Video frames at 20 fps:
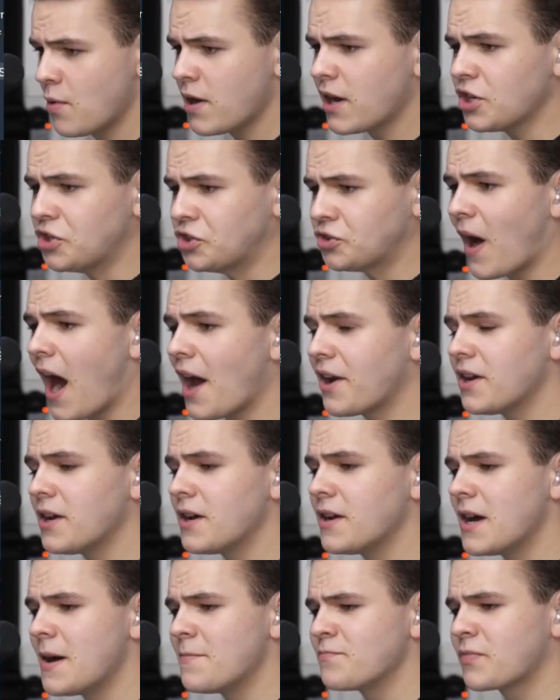We could try
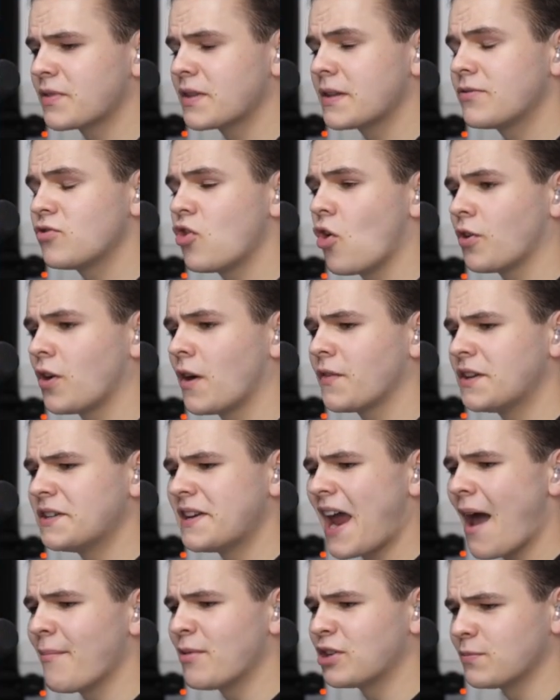to turn on the
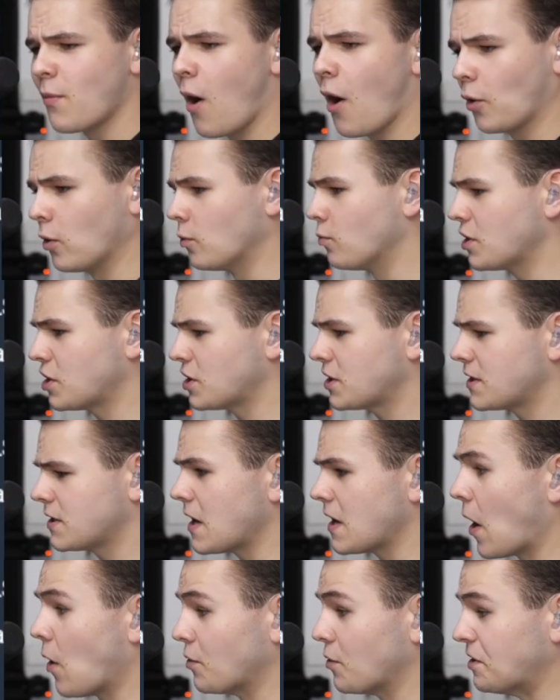damage model, which, you
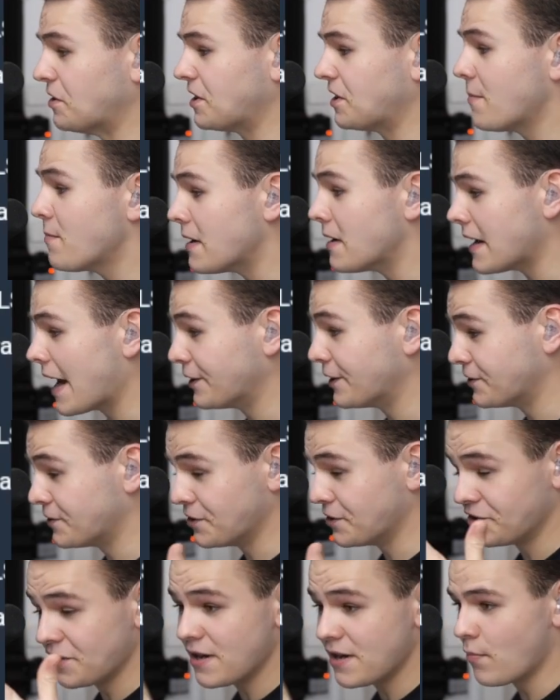know, simulates the
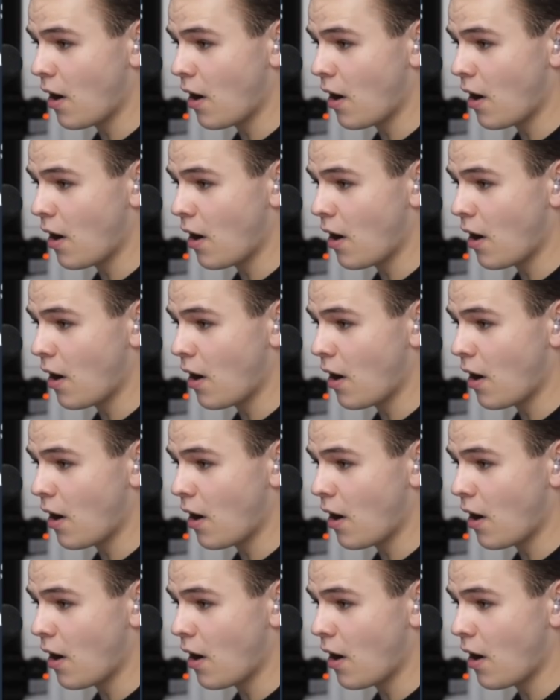G